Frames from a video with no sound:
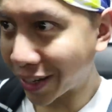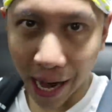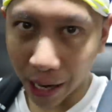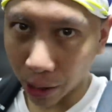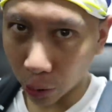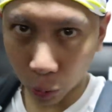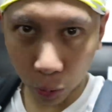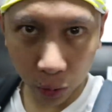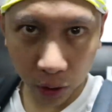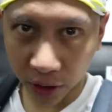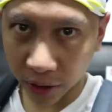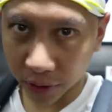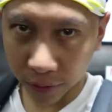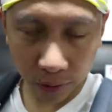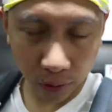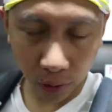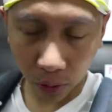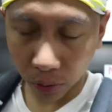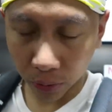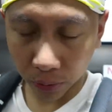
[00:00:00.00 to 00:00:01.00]
I don't think
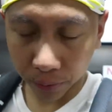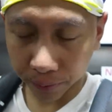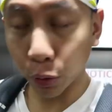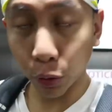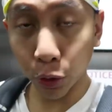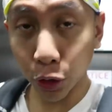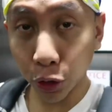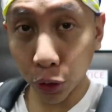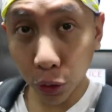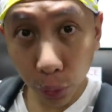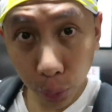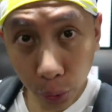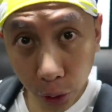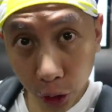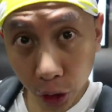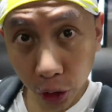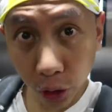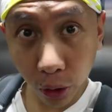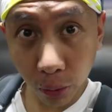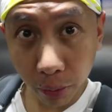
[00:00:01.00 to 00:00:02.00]
so. Would you
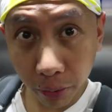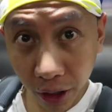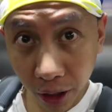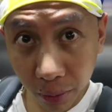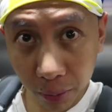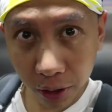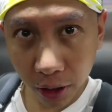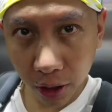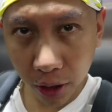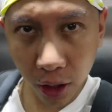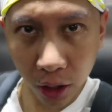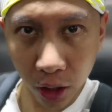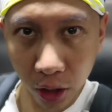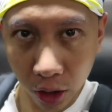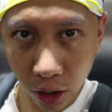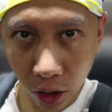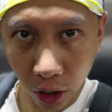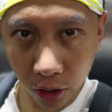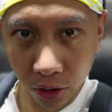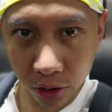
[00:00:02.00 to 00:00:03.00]
put your baby in
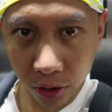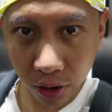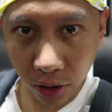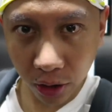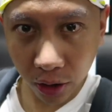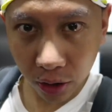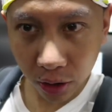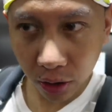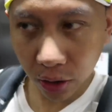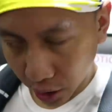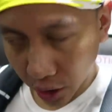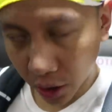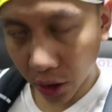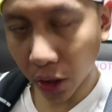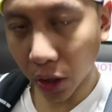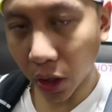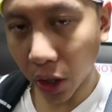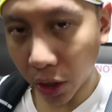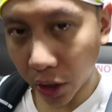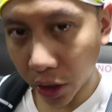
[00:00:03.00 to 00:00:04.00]
a car seat
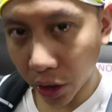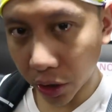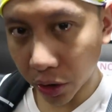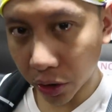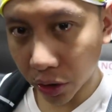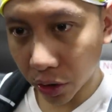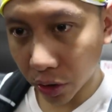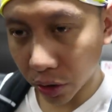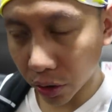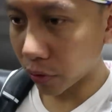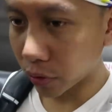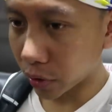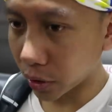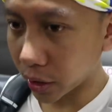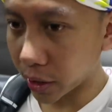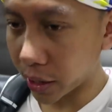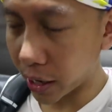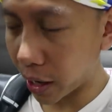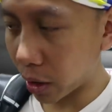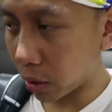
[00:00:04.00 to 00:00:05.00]
in the luggage
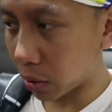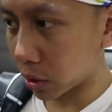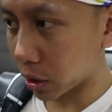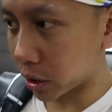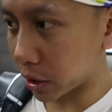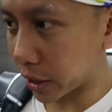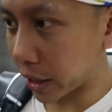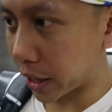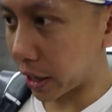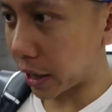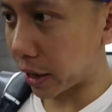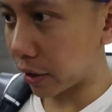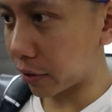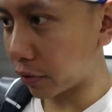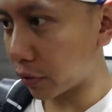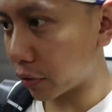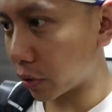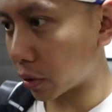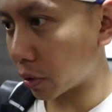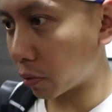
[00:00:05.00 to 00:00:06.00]
for an hour and a
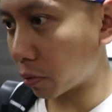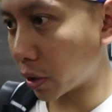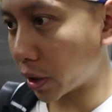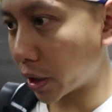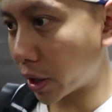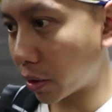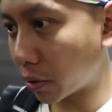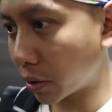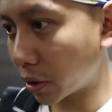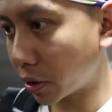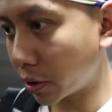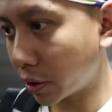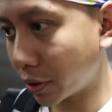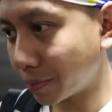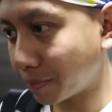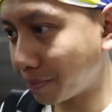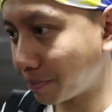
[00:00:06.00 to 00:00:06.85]
half or 1 hour?